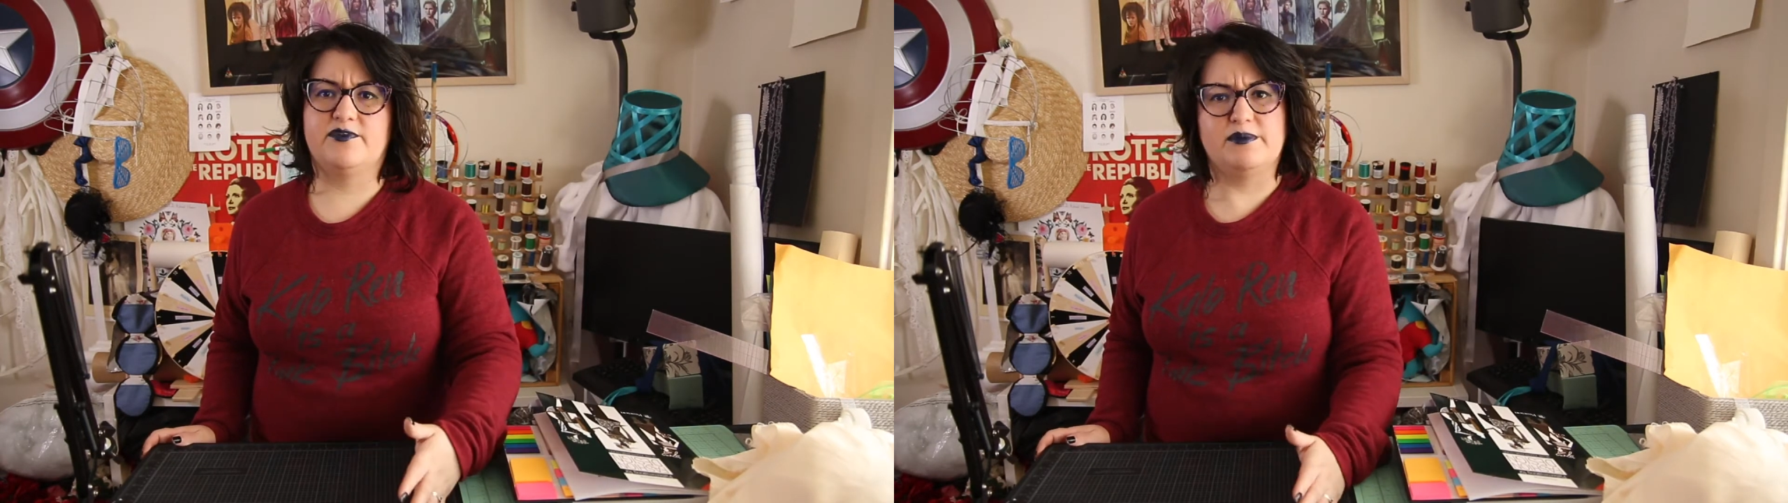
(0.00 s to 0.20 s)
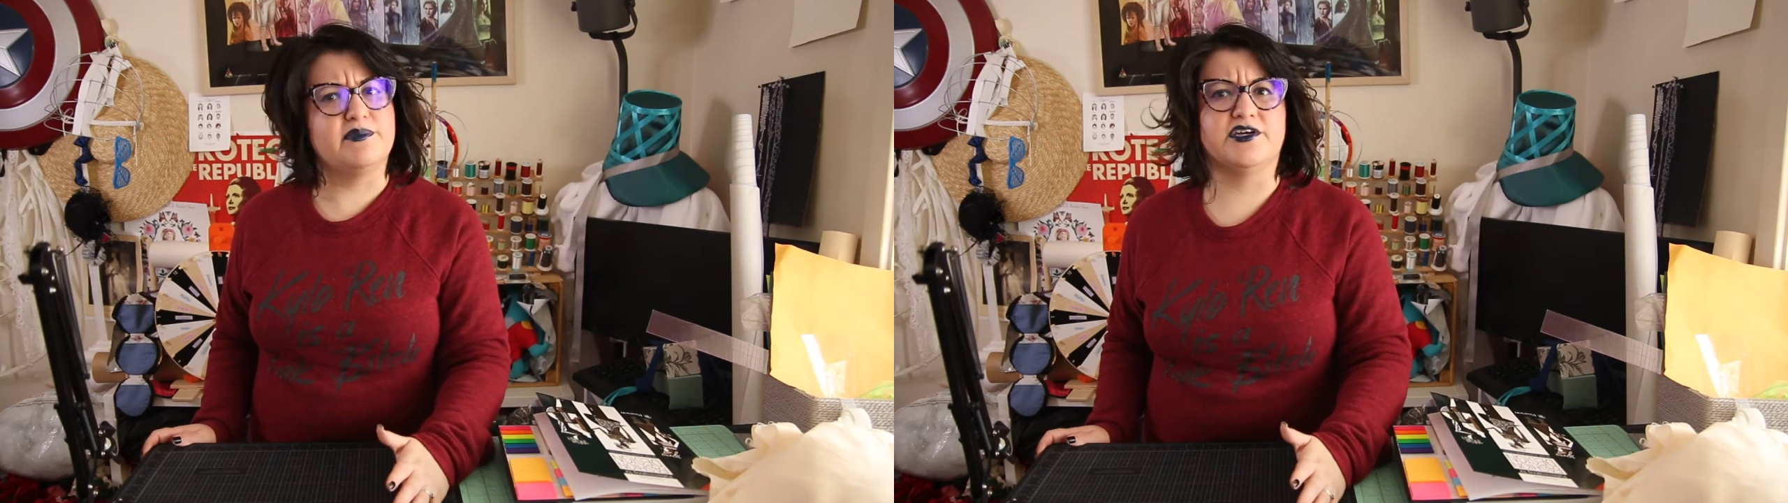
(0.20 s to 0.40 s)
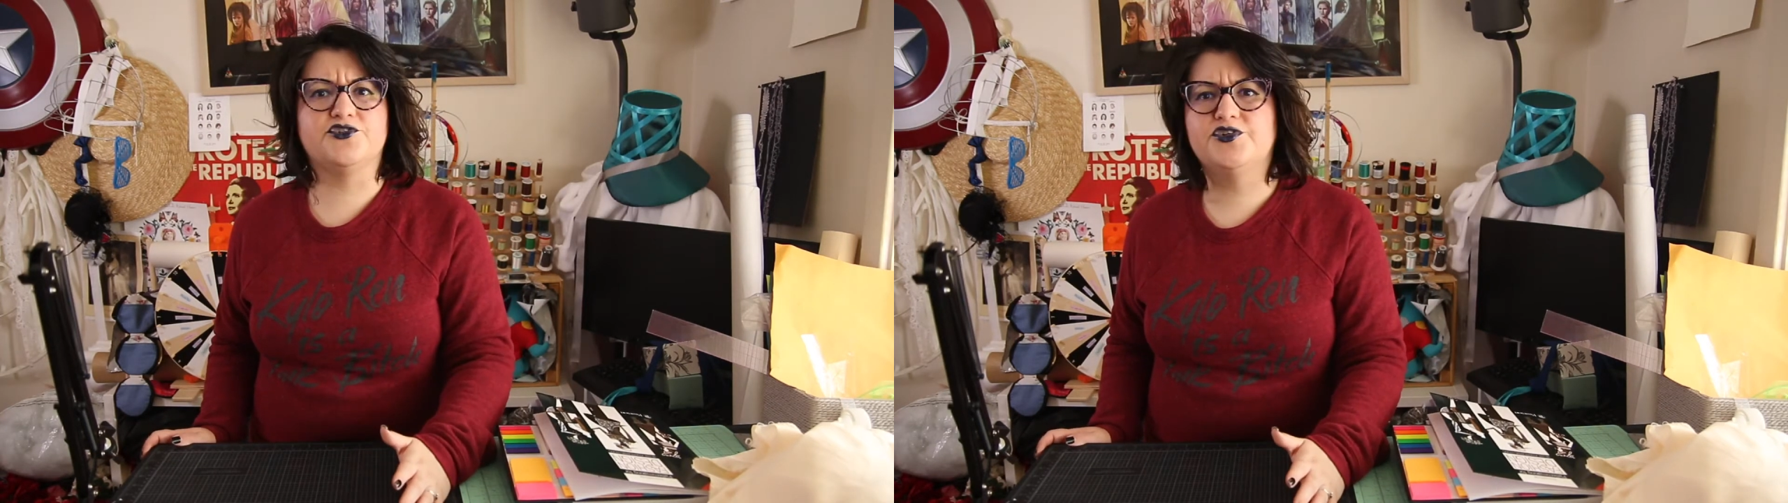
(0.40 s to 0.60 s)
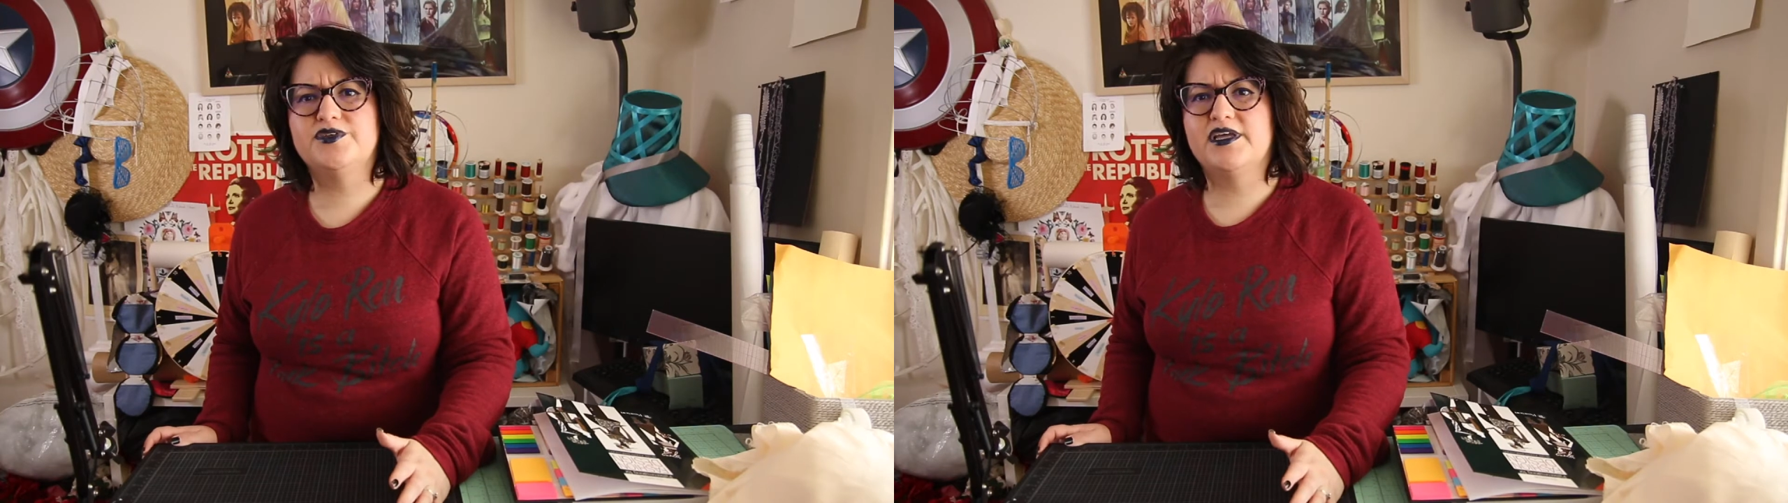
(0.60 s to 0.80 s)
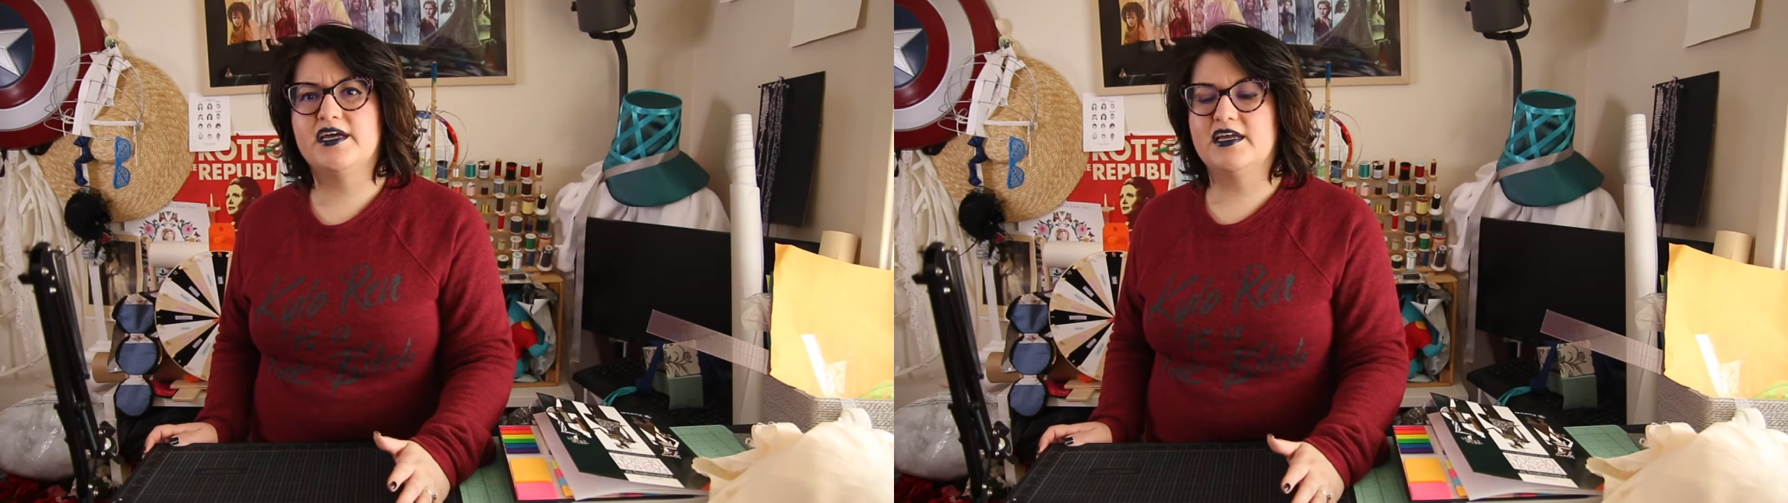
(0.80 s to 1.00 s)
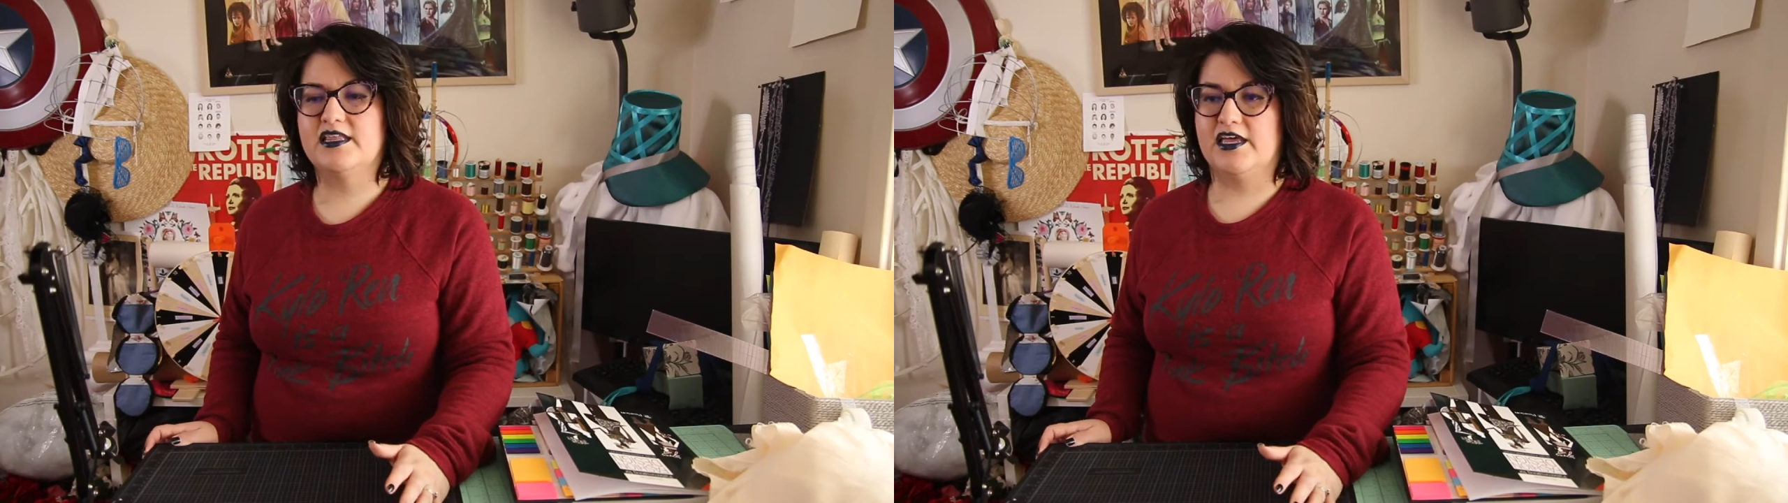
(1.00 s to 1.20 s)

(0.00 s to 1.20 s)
I find pleasure in that.